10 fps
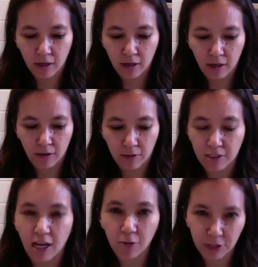because
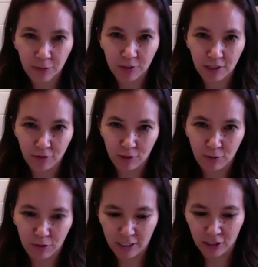I really believe we
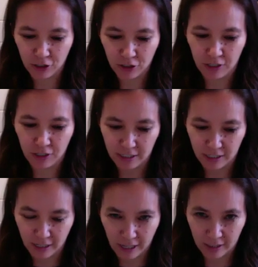raise children as a
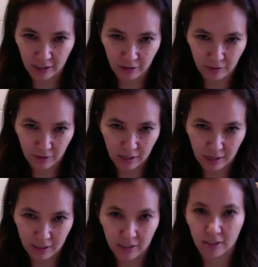collective and
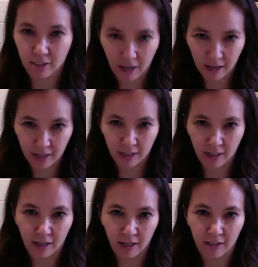as a
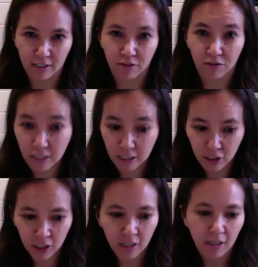society and as a
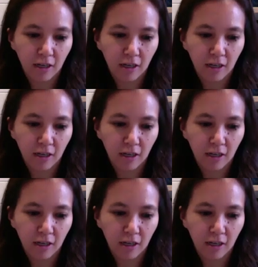village,